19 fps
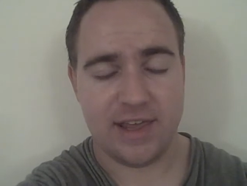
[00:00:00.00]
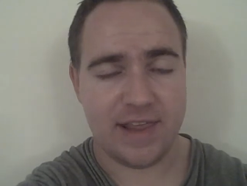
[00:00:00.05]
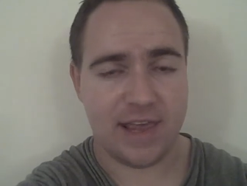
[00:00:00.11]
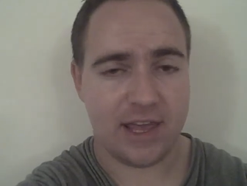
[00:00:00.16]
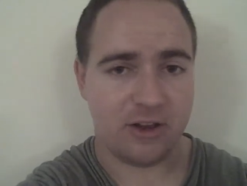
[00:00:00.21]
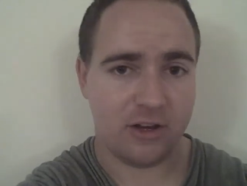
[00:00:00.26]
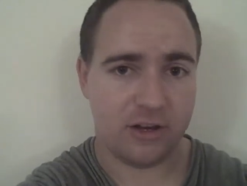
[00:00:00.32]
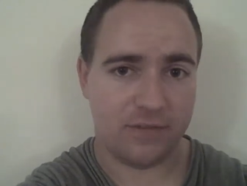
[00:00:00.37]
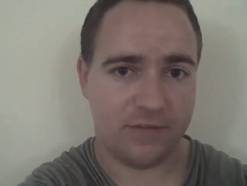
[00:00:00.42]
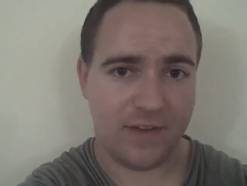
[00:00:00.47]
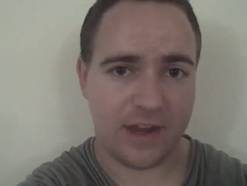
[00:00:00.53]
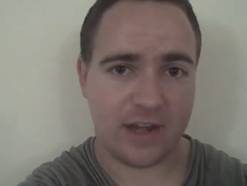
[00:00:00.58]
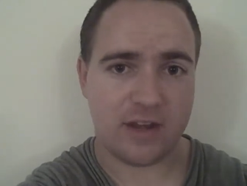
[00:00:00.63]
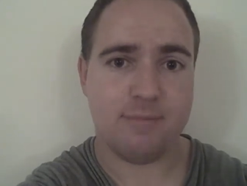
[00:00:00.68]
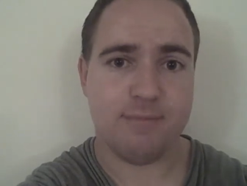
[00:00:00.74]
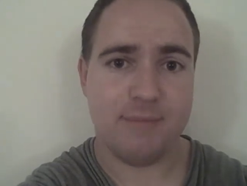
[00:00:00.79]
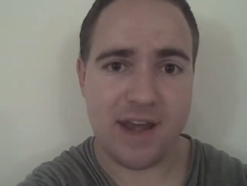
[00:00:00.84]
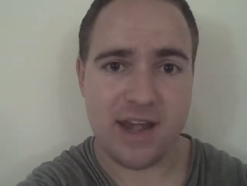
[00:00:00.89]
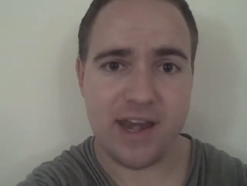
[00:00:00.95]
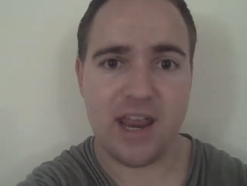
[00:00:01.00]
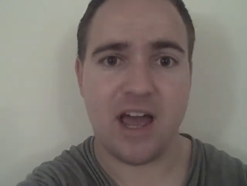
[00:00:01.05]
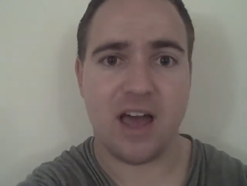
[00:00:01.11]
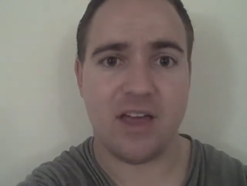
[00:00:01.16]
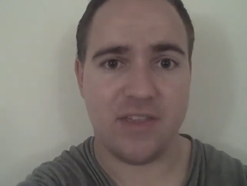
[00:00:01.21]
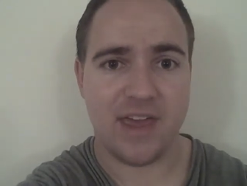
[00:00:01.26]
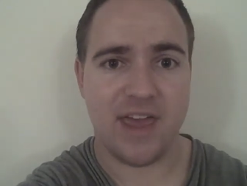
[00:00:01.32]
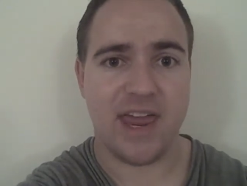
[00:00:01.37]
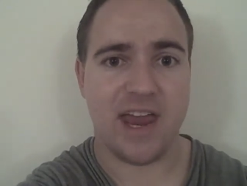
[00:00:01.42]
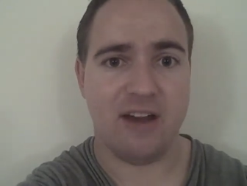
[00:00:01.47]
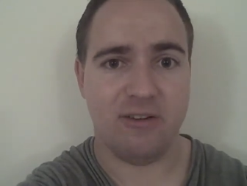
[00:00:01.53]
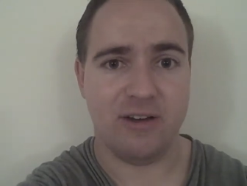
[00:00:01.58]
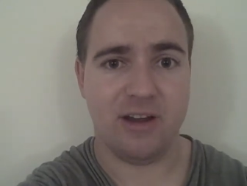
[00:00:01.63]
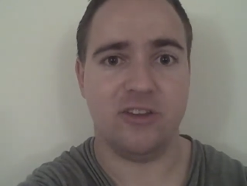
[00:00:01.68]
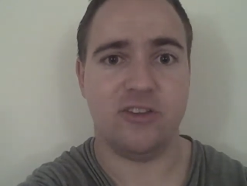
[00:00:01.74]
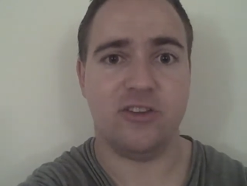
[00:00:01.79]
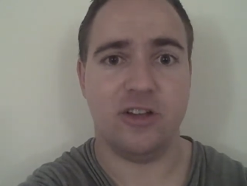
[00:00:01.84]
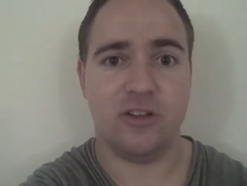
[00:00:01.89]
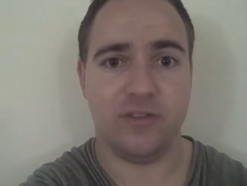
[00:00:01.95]
That could affect many other
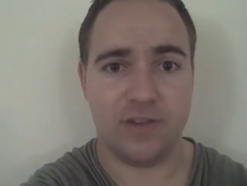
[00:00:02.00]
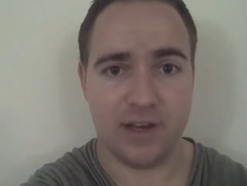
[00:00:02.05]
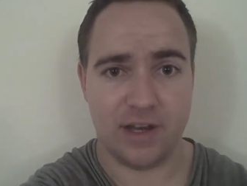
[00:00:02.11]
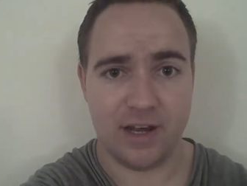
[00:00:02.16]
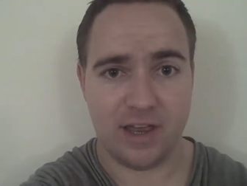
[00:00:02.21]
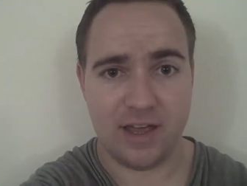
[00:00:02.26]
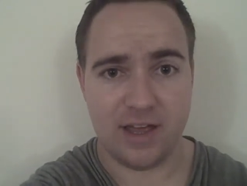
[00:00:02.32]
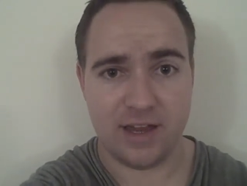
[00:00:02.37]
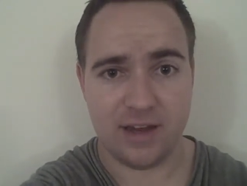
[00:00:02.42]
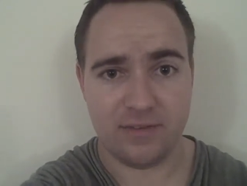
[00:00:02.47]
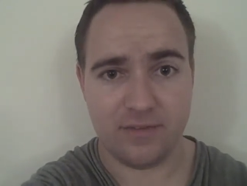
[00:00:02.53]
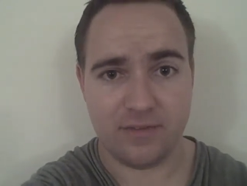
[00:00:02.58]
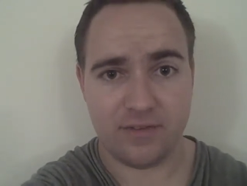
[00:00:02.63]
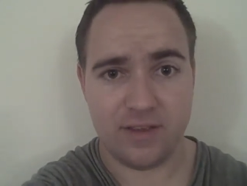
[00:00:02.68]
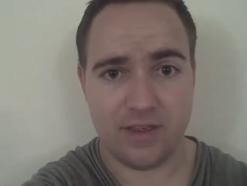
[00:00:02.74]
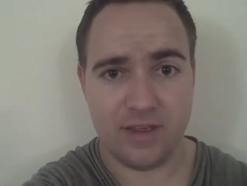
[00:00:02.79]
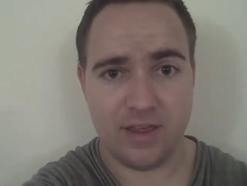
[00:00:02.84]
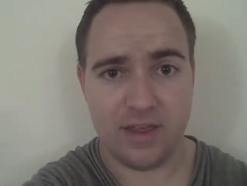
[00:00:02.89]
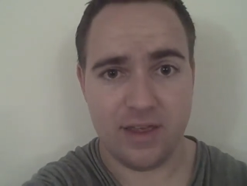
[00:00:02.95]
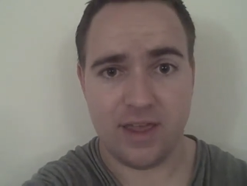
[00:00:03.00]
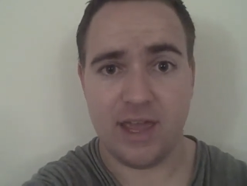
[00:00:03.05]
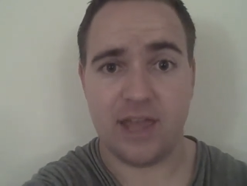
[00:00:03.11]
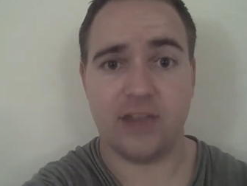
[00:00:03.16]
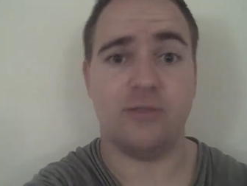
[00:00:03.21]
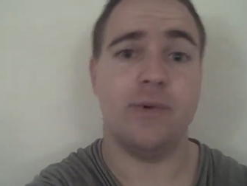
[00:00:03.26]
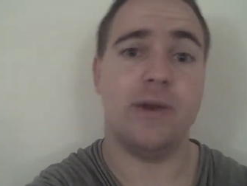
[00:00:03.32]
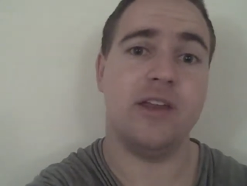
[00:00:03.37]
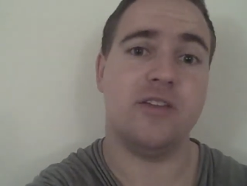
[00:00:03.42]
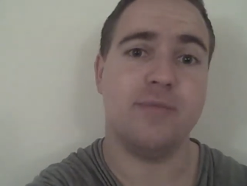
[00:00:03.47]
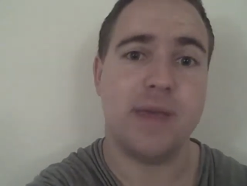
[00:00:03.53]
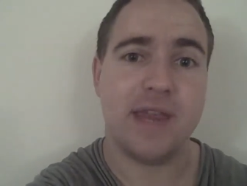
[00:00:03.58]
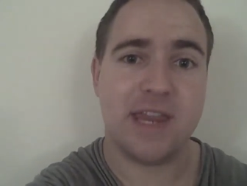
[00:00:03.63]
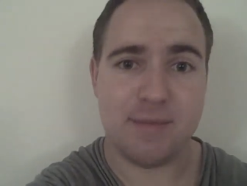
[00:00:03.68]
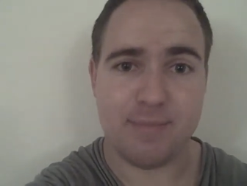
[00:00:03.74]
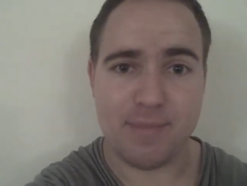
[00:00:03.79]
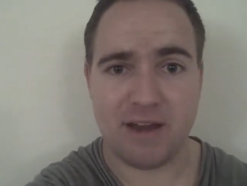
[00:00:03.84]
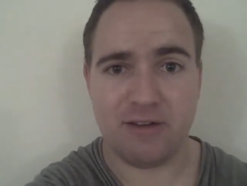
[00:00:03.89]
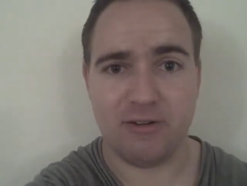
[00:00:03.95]
areas of your life, as well as
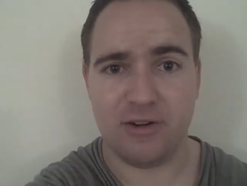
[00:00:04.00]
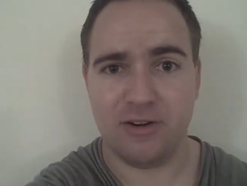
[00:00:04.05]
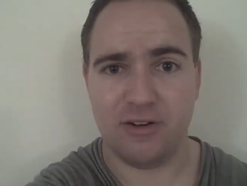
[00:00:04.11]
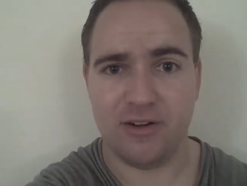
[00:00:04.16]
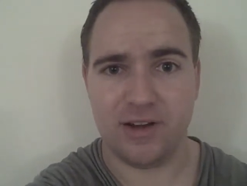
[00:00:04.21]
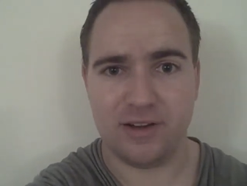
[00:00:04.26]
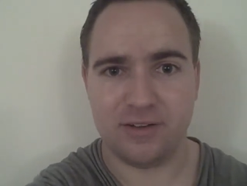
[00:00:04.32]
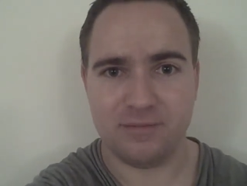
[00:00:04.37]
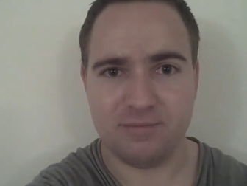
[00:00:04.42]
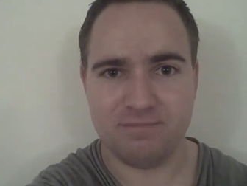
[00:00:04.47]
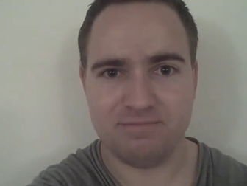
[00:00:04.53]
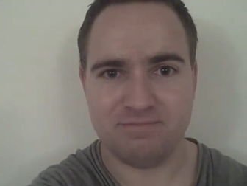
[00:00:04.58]
make you paranoid.